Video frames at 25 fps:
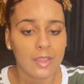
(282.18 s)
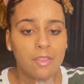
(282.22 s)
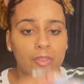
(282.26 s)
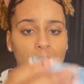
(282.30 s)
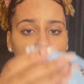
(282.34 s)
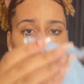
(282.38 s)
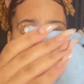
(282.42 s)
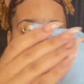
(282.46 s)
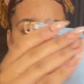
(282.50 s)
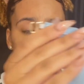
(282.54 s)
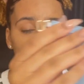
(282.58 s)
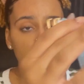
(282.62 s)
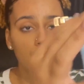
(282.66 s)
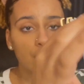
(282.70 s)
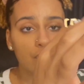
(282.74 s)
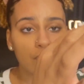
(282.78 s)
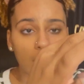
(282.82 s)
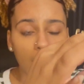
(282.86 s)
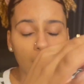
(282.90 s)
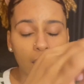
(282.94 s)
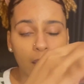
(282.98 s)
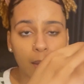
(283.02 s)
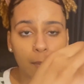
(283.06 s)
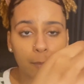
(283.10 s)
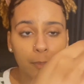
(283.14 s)
this
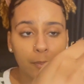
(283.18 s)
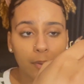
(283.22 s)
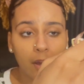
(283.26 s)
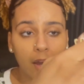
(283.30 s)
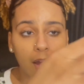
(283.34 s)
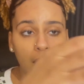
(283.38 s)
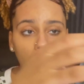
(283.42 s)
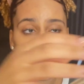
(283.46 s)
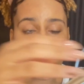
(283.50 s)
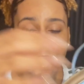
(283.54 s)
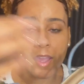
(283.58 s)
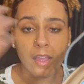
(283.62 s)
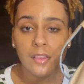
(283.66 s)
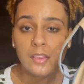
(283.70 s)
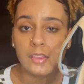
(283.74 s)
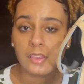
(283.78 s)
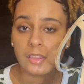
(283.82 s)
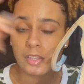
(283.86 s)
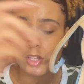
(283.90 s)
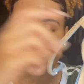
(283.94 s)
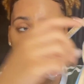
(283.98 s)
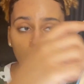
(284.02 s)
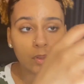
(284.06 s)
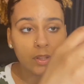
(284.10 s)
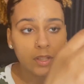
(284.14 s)
strap, I
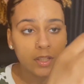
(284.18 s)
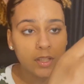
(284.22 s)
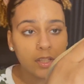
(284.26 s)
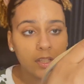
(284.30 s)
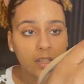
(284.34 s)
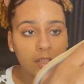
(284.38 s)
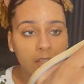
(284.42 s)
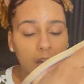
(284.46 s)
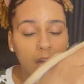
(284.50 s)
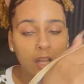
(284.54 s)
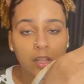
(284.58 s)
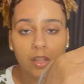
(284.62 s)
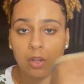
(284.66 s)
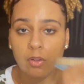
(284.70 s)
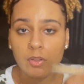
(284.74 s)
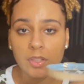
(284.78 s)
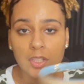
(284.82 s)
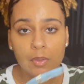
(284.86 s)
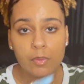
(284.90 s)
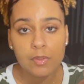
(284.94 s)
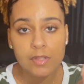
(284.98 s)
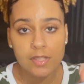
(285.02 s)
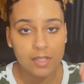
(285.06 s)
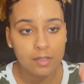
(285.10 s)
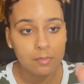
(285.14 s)
low-key, I low-key
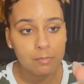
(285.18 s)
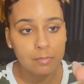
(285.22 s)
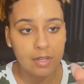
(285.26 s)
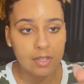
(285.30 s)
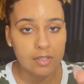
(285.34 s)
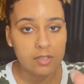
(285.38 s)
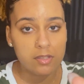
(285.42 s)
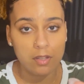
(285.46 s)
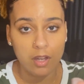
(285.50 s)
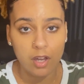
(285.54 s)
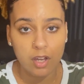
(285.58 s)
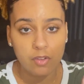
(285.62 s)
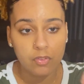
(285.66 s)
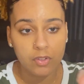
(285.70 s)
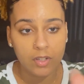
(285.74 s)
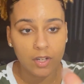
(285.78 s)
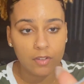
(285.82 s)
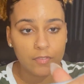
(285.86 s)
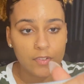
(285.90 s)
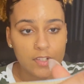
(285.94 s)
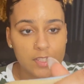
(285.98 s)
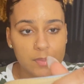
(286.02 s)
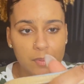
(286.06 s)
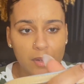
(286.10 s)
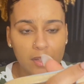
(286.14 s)
was getting pissed off when I
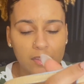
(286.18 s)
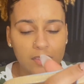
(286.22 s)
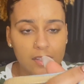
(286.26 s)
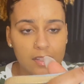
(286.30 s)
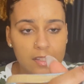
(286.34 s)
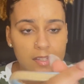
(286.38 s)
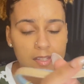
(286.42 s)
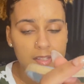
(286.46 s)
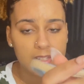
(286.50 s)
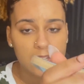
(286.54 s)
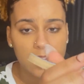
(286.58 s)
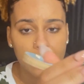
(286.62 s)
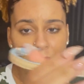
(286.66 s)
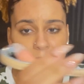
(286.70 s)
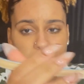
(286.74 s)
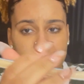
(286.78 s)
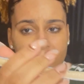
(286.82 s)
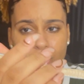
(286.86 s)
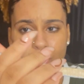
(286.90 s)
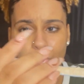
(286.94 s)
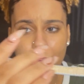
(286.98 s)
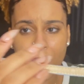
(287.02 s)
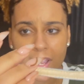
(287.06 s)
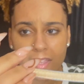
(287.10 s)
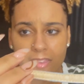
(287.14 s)
first bought these because I was like,
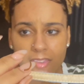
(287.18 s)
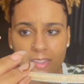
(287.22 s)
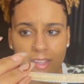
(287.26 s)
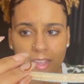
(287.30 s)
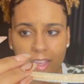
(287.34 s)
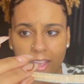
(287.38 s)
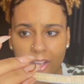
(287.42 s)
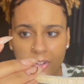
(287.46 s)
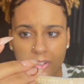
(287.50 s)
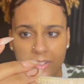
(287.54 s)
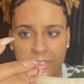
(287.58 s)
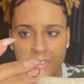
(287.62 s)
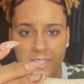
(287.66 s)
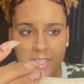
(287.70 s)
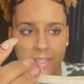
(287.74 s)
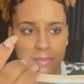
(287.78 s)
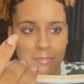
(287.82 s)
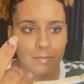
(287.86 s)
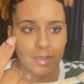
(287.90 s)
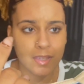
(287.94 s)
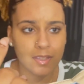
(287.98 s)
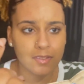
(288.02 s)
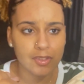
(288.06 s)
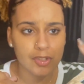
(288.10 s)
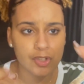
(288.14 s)
why the hell did they
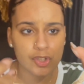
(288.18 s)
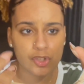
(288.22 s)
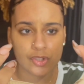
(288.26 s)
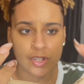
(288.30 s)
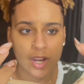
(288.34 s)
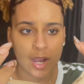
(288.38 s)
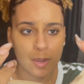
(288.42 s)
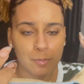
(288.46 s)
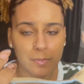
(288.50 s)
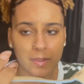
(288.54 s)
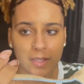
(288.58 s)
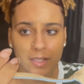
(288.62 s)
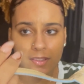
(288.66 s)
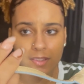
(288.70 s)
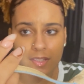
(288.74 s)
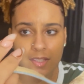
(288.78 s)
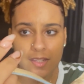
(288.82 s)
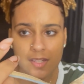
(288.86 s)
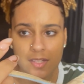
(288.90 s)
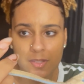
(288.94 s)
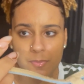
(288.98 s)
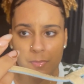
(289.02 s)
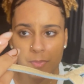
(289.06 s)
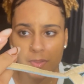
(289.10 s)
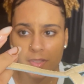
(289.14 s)
make the strap like
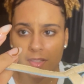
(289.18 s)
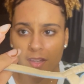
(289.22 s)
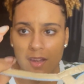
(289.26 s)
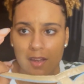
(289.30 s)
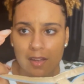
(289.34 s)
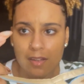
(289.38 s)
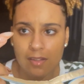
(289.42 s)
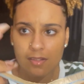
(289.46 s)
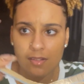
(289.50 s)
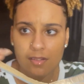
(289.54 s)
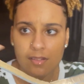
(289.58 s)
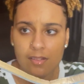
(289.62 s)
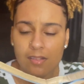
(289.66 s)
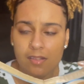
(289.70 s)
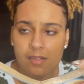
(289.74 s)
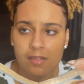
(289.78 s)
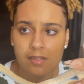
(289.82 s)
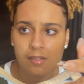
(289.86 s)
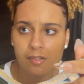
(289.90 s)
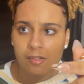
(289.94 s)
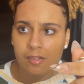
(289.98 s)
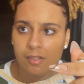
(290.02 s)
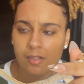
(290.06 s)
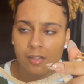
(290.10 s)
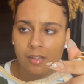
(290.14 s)
this? Because
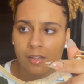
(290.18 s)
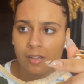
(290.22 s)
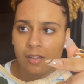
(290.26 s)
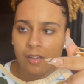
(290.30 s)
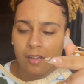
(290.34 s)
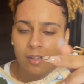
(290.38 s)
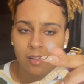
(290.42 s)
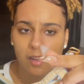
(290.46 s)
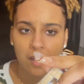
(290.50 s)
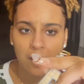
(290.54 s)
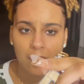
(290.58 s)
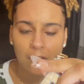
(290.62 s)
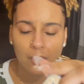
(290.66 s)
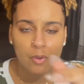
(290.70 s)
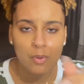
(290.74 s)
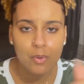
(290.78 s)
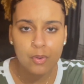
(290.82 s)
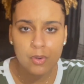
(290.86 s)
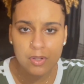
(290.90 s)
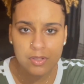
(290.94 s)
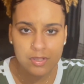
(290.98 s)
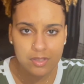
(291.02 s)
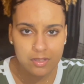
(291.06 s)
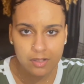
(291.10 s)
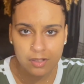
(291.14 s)

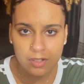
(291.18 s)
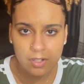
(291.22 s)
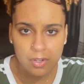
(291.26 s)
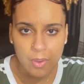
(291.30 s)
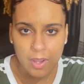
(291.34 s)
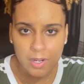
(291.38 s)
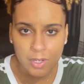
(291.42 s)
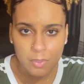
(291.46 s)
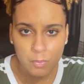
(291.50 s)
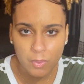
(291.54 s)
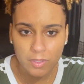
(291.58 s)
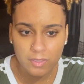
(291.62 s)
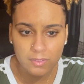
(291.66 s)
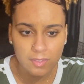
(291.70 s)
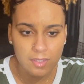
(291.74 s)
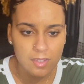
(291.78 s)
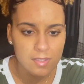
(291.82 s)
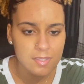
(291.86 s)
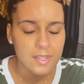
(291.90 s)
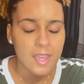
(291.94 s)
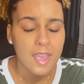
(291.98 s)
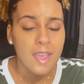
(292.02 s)
who's gonna know how to work this?